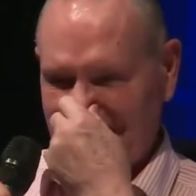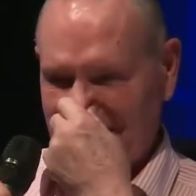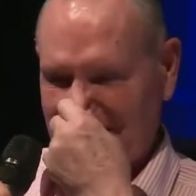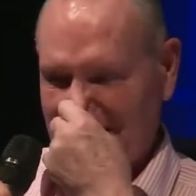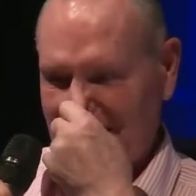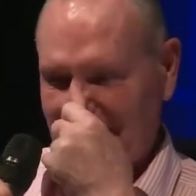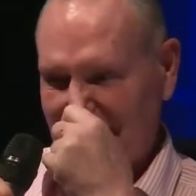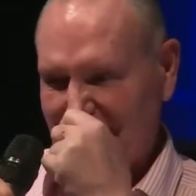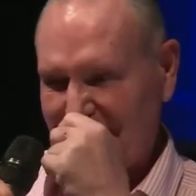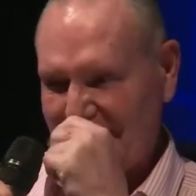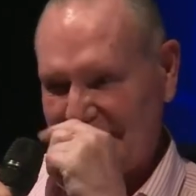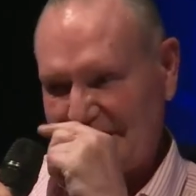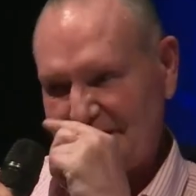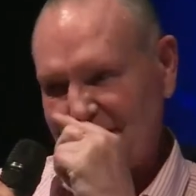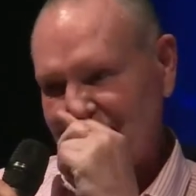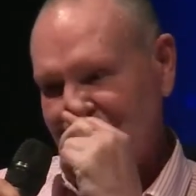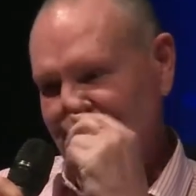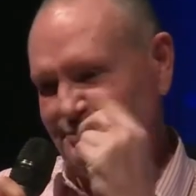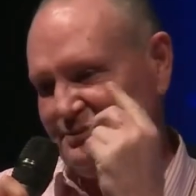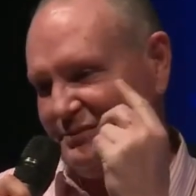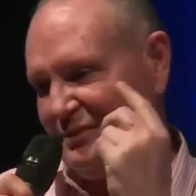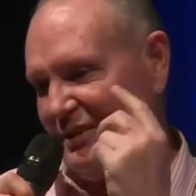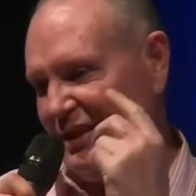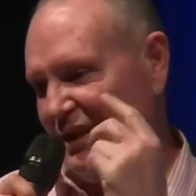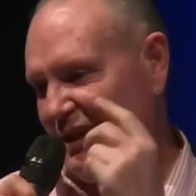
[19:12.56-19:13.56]
So I
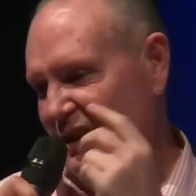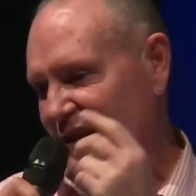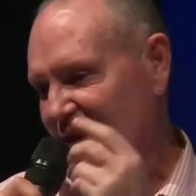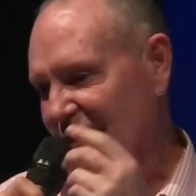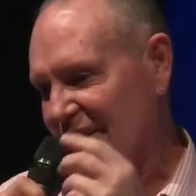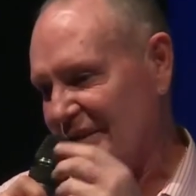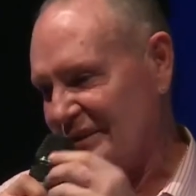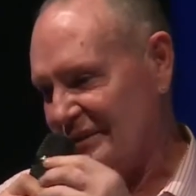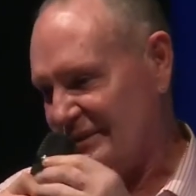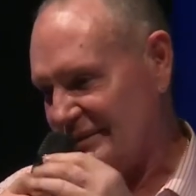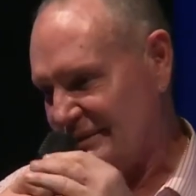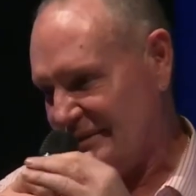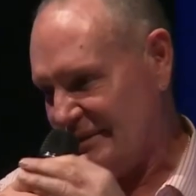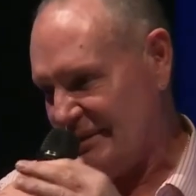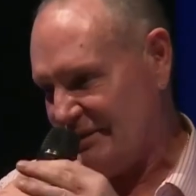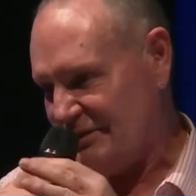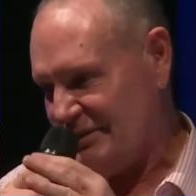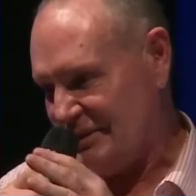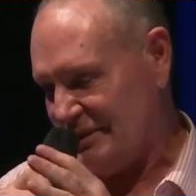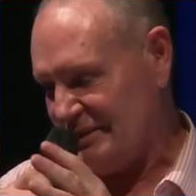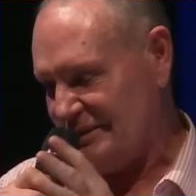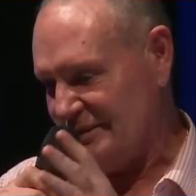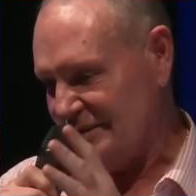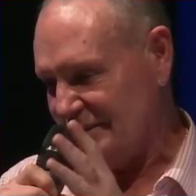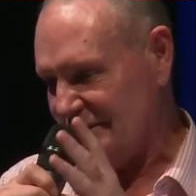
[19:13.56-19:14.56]
went,
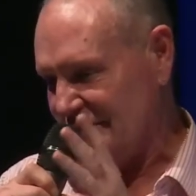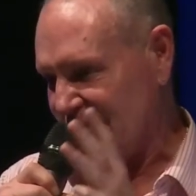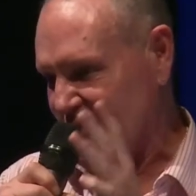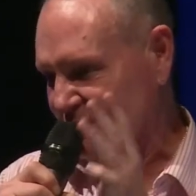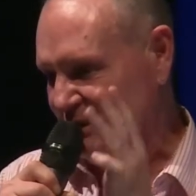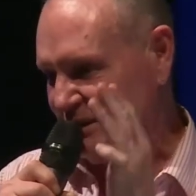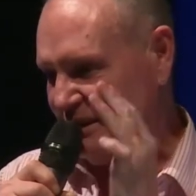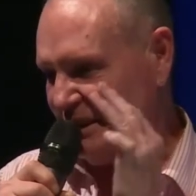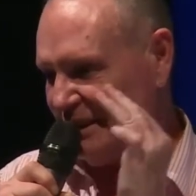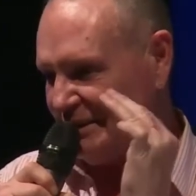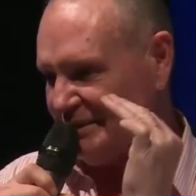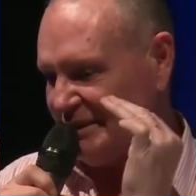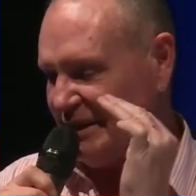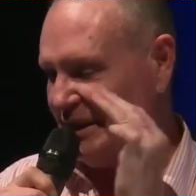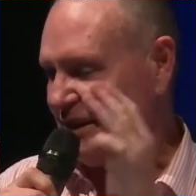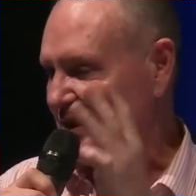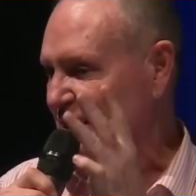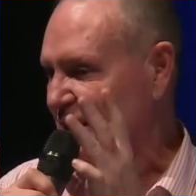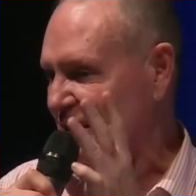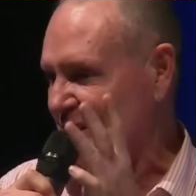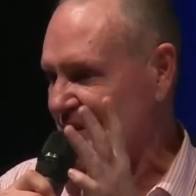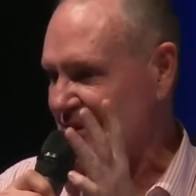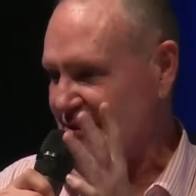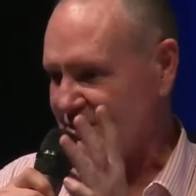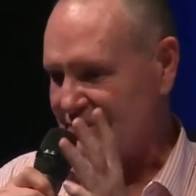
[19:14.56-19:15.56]
Gazza, I
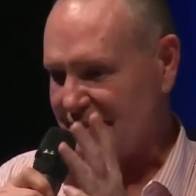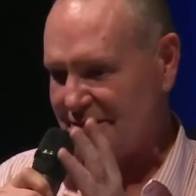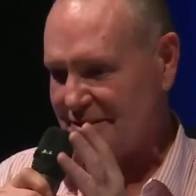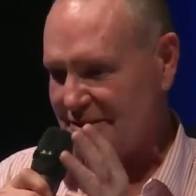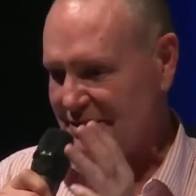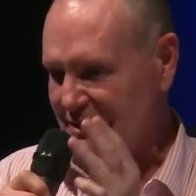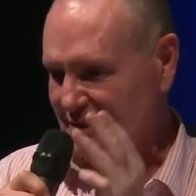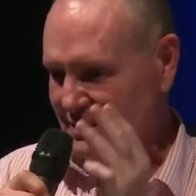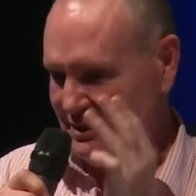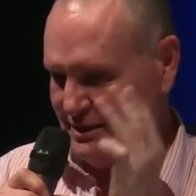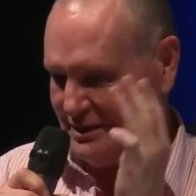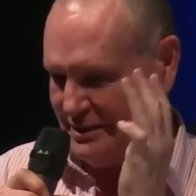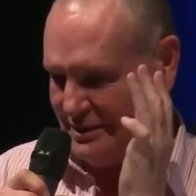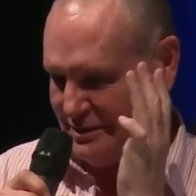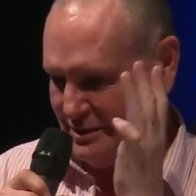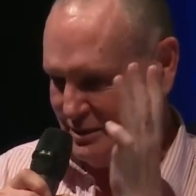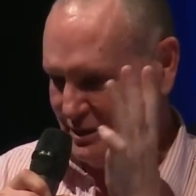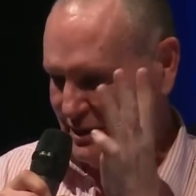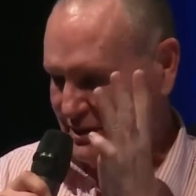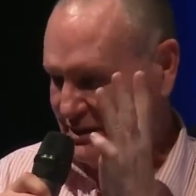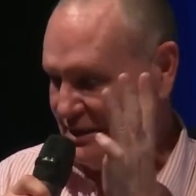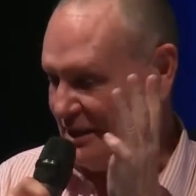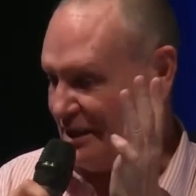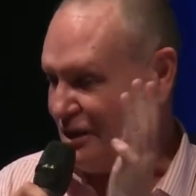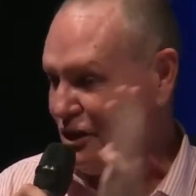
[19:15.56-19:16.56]
can't. I
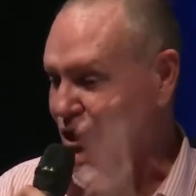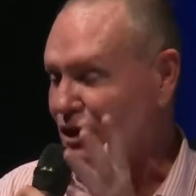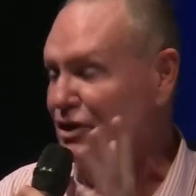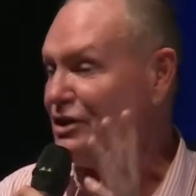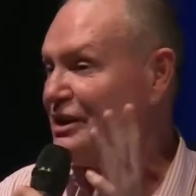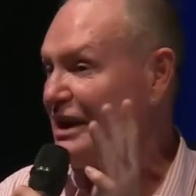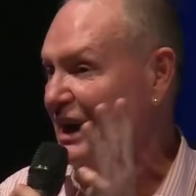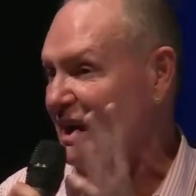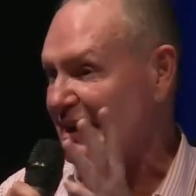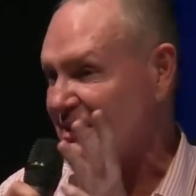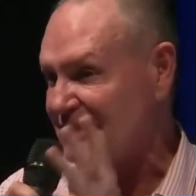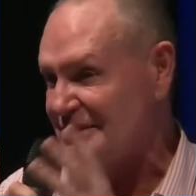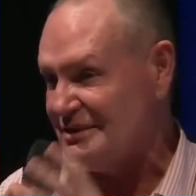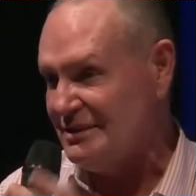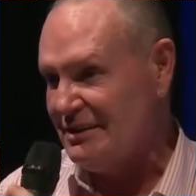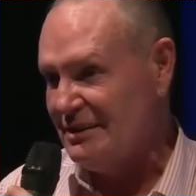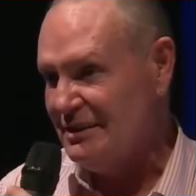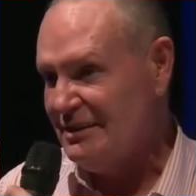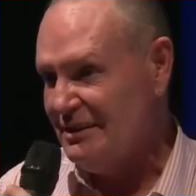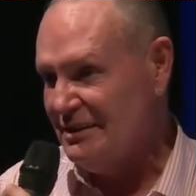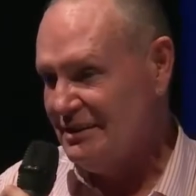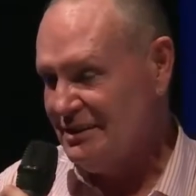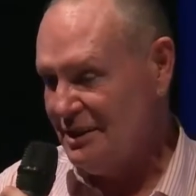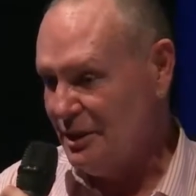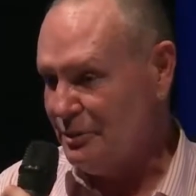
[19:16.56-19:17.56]
said, come on, guys.
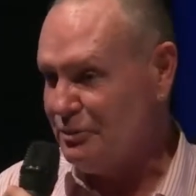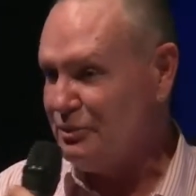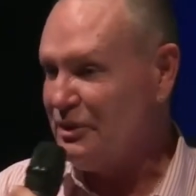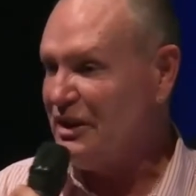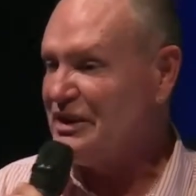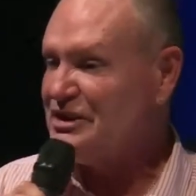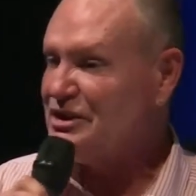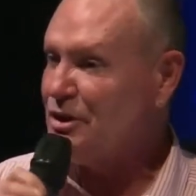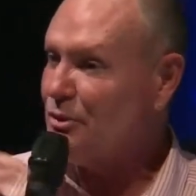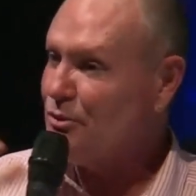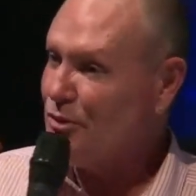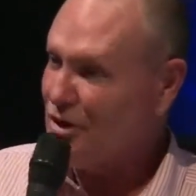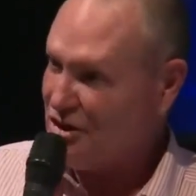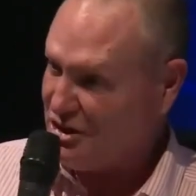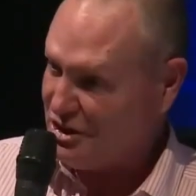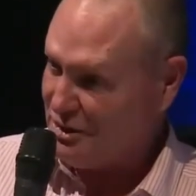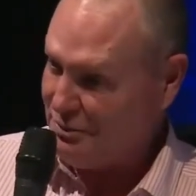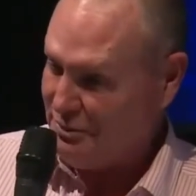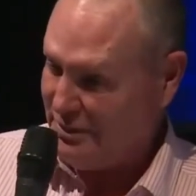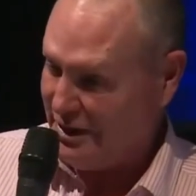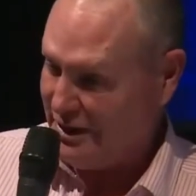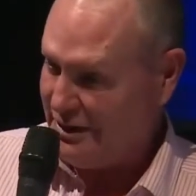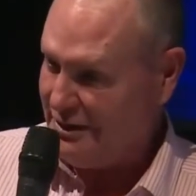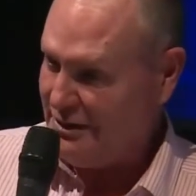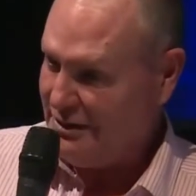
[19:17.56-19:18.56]
The press are
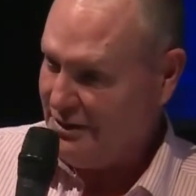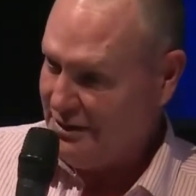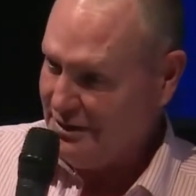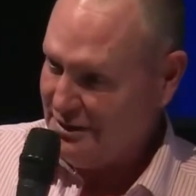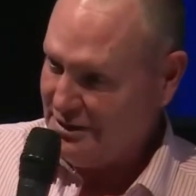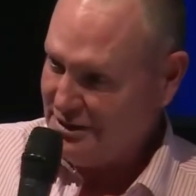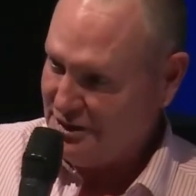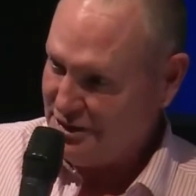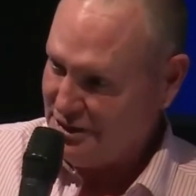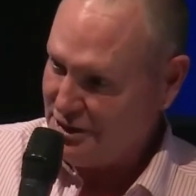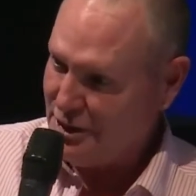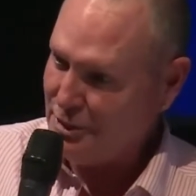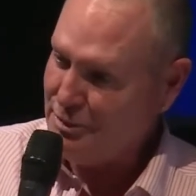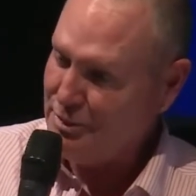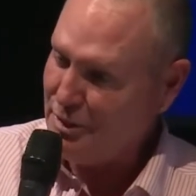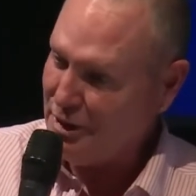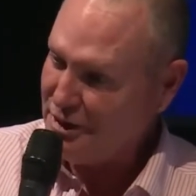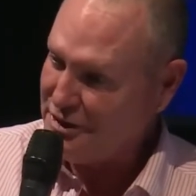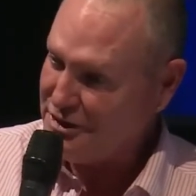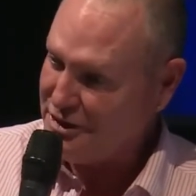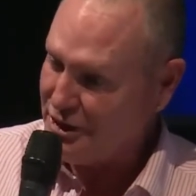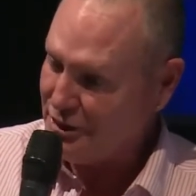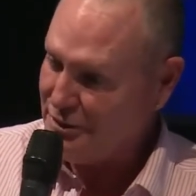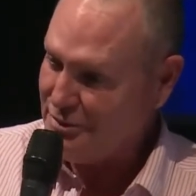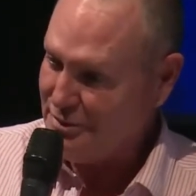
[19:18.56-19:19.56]
watching me,
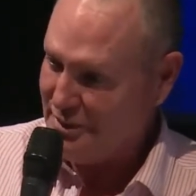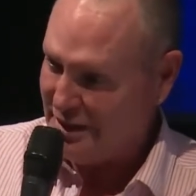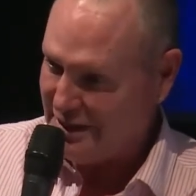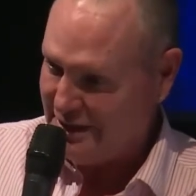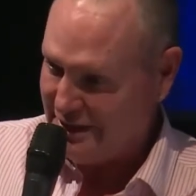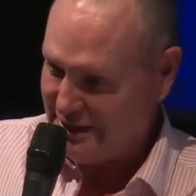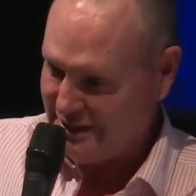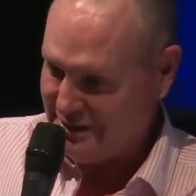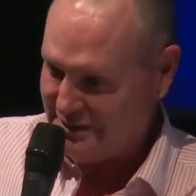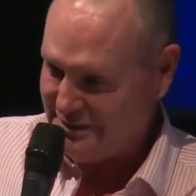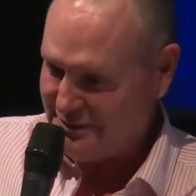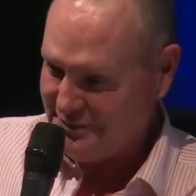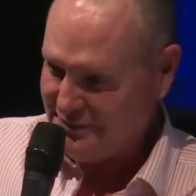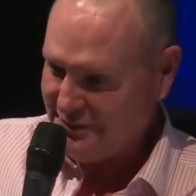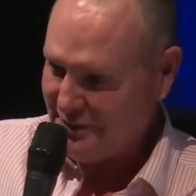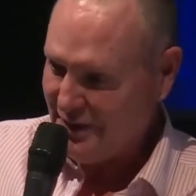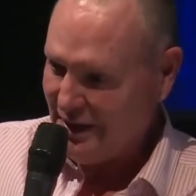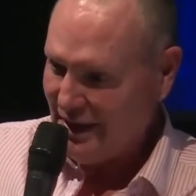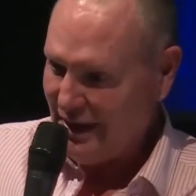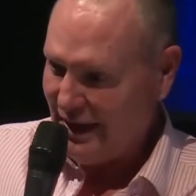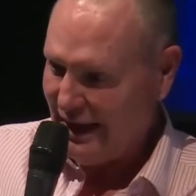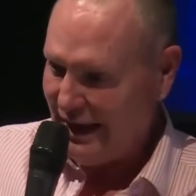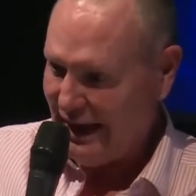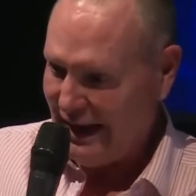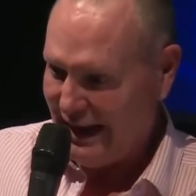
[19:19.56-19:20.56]
2.2 million,
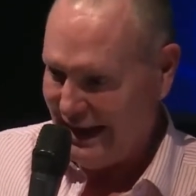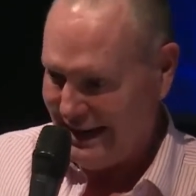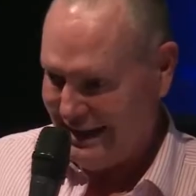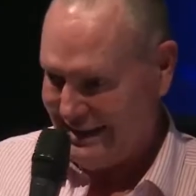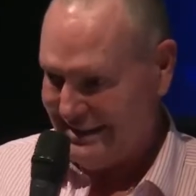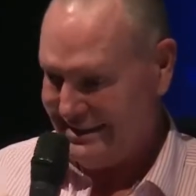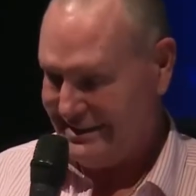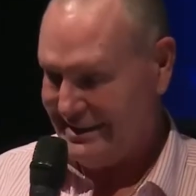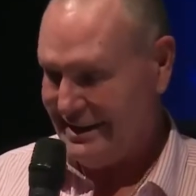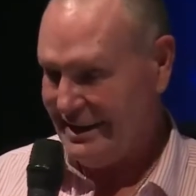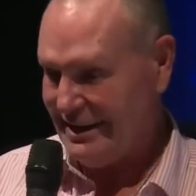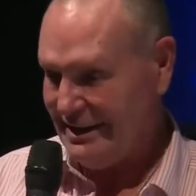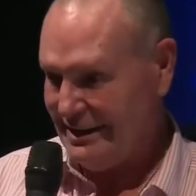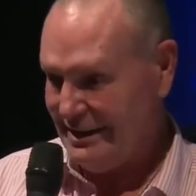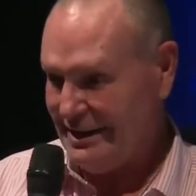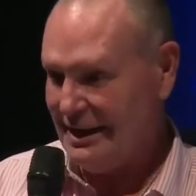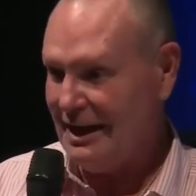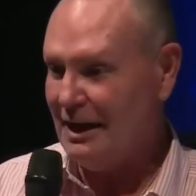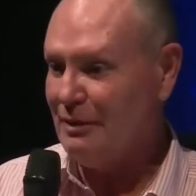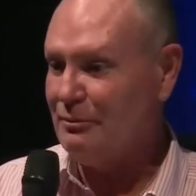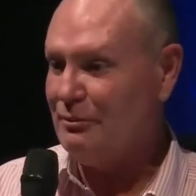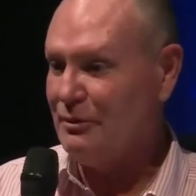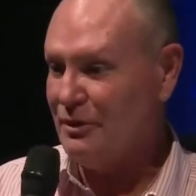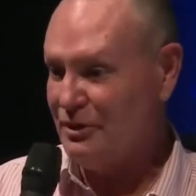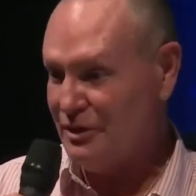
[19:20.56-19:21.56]
and
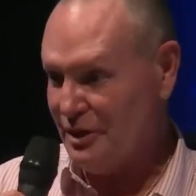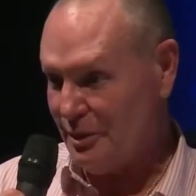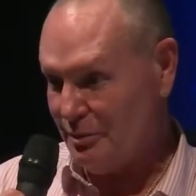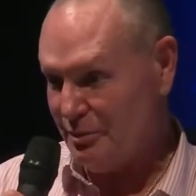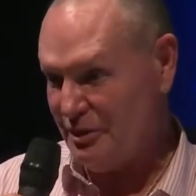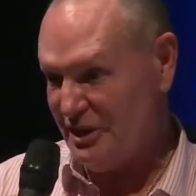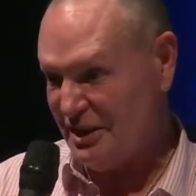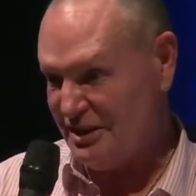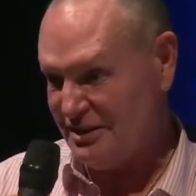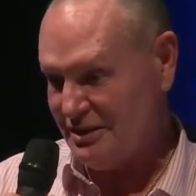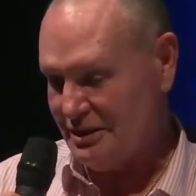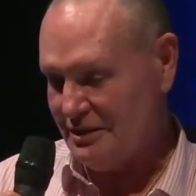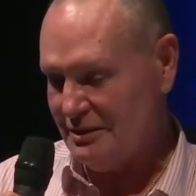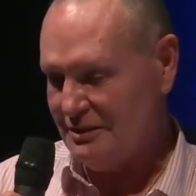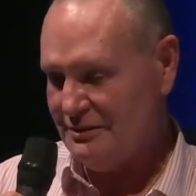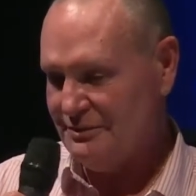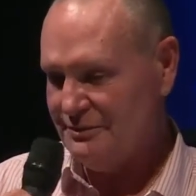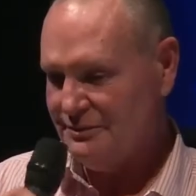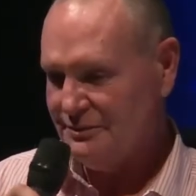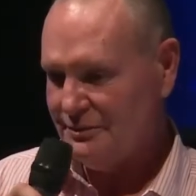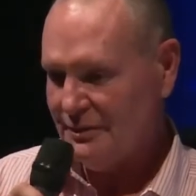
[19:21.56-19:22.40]
I'm under pressure.